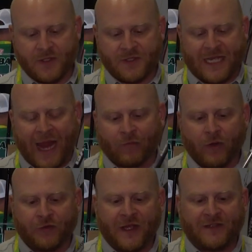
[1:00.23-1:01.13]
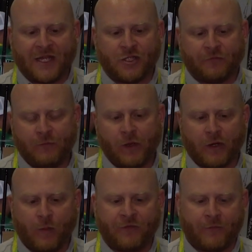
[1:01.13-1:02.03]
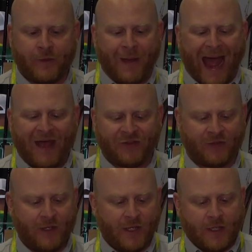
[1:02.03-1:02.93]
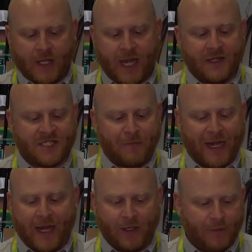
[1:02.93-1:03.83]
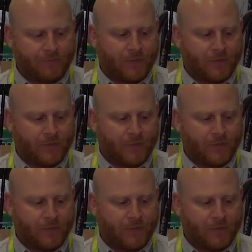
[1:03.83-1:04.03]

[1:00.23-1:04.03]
Same reel seats that you're familiar with from the past in the spinning.